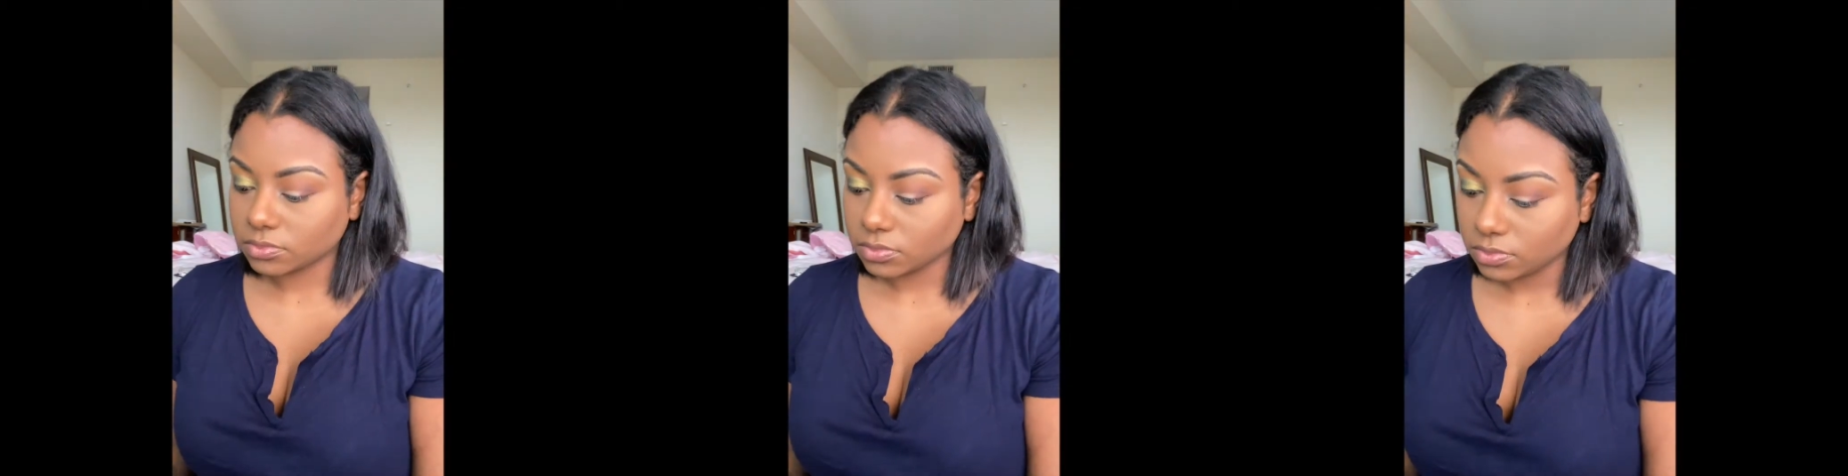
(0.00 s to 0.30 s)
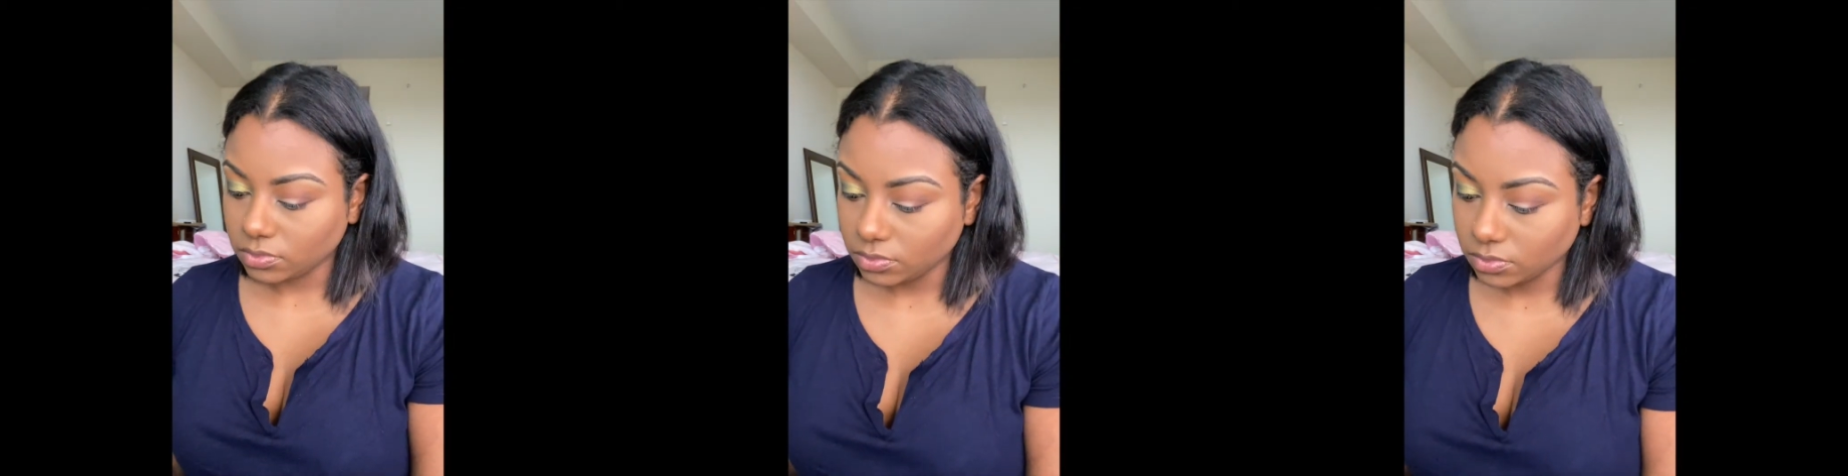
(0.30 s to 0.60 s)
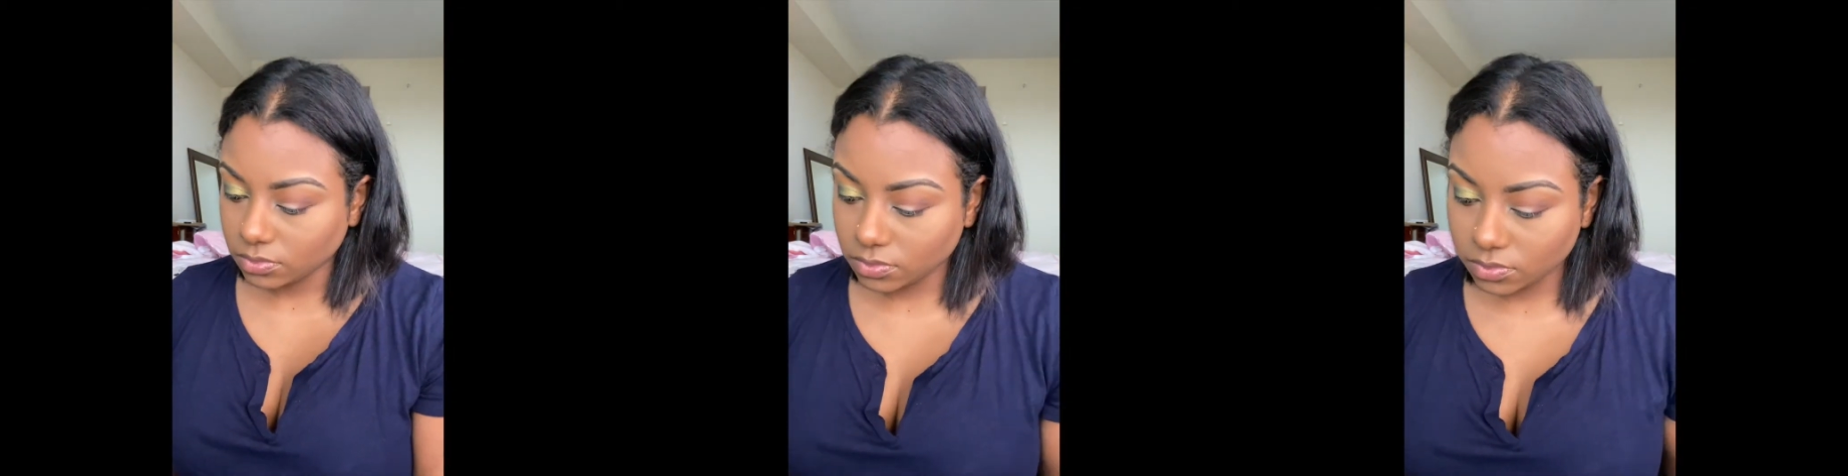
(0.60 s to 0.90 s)

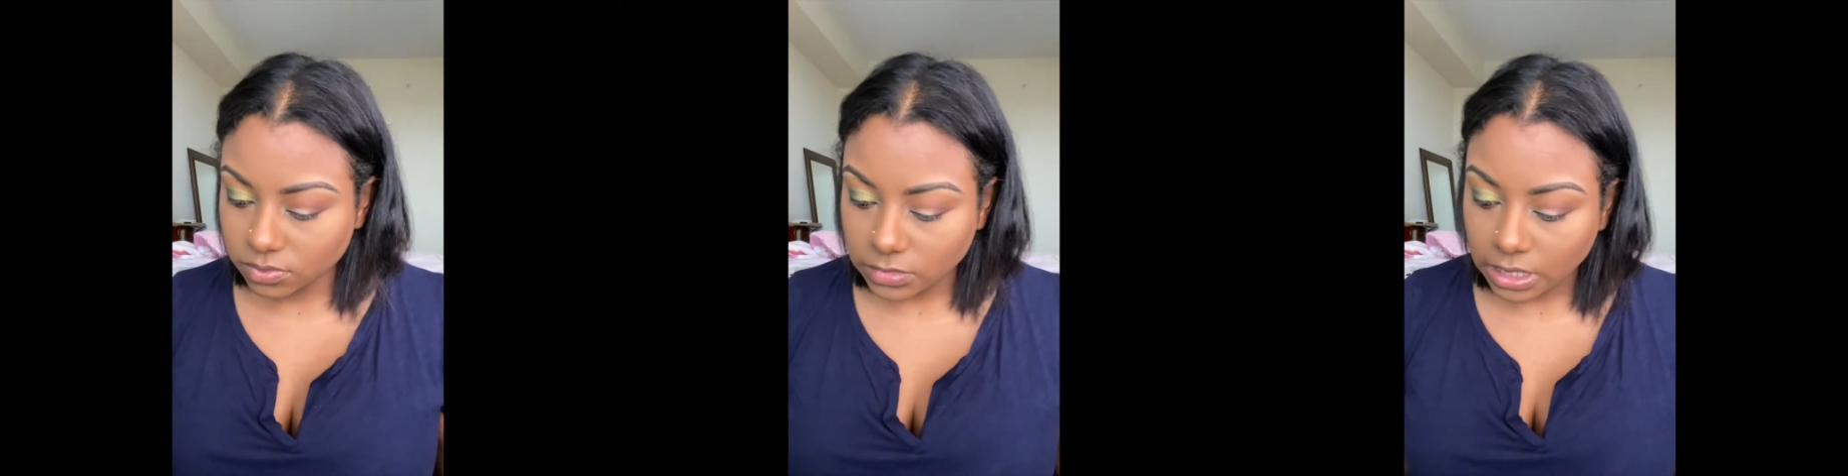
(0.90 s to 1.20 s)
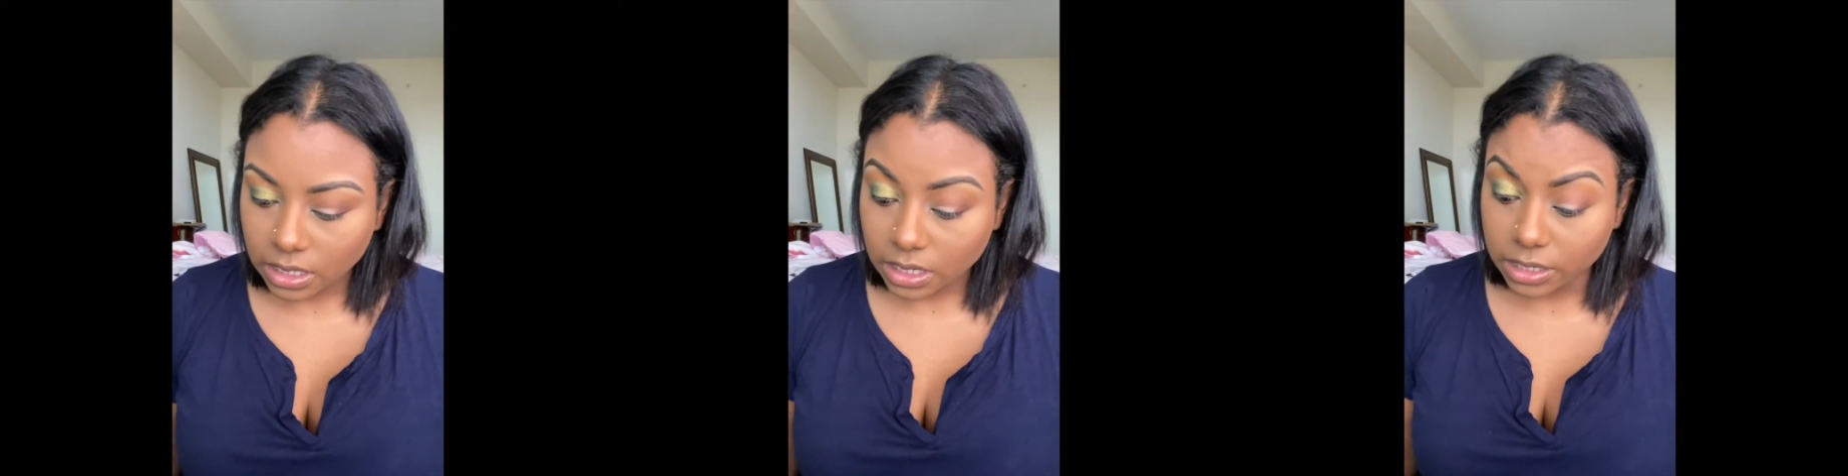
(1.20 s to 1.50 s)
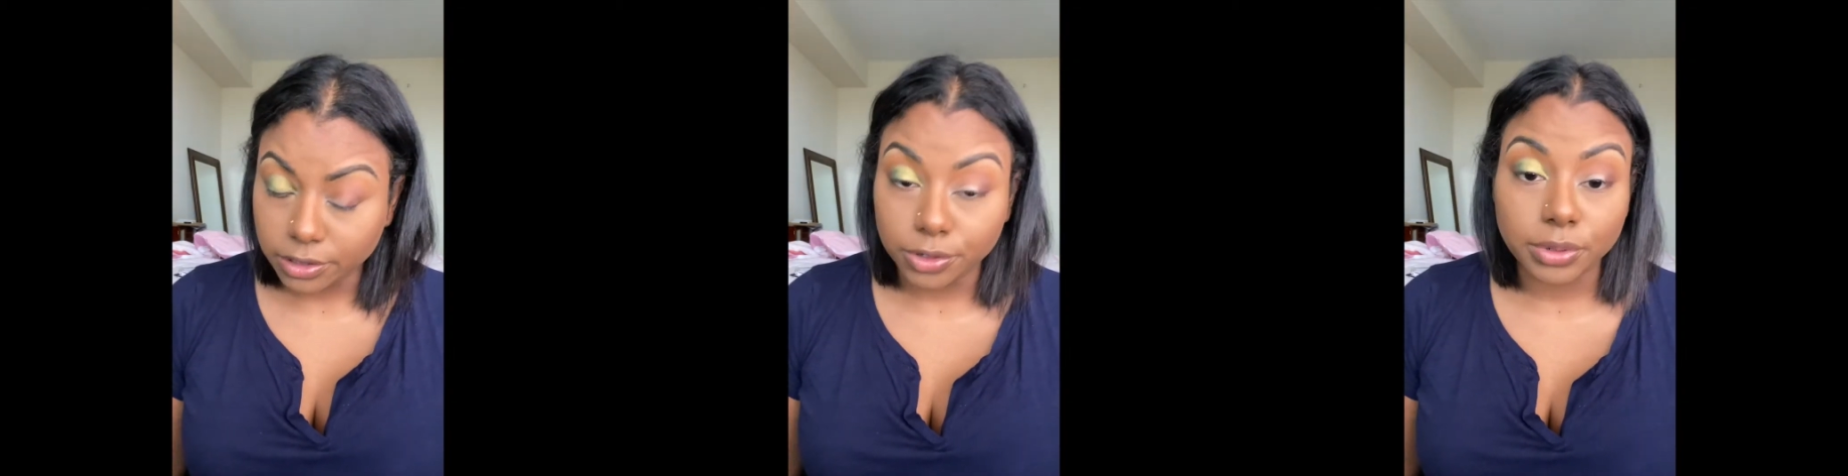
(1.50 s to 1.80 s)
Kind
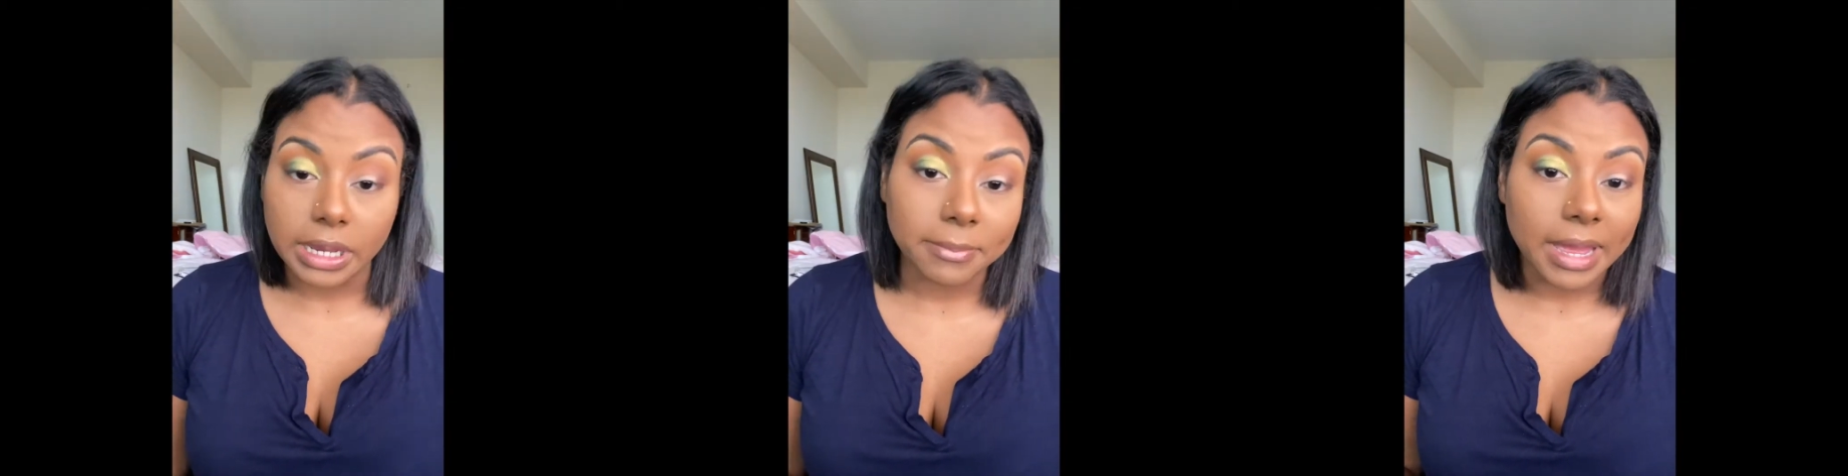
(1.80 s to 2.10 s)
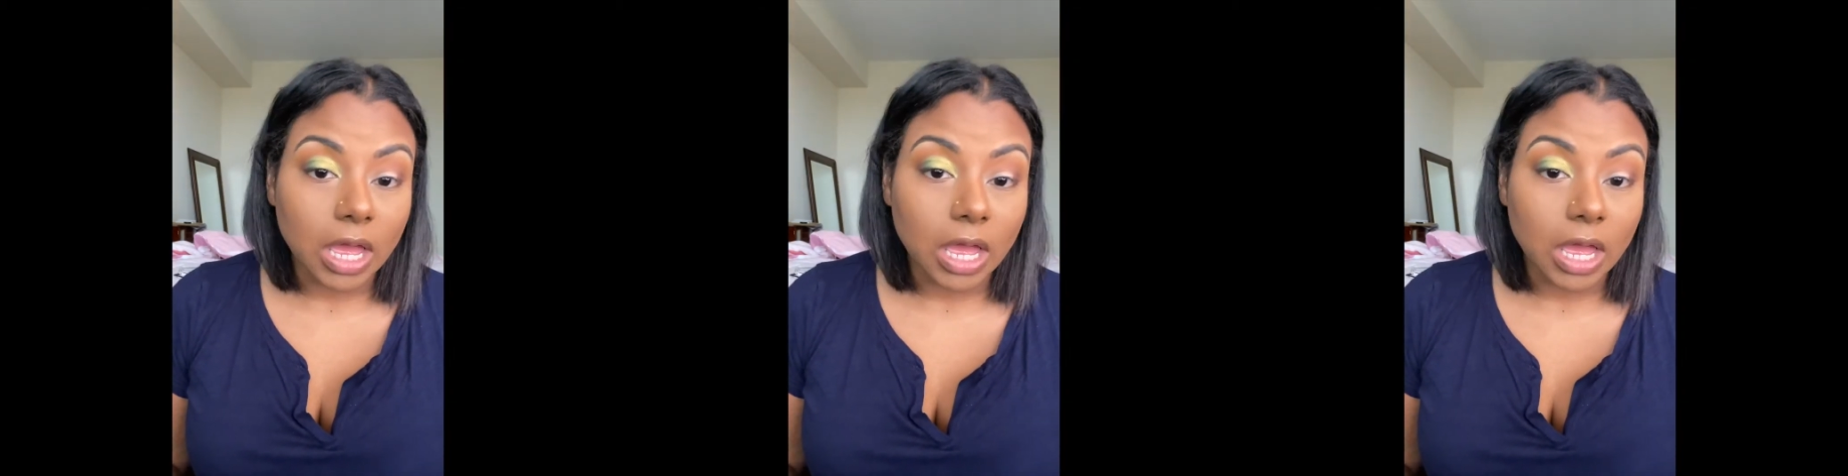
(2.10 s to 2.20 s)
of create my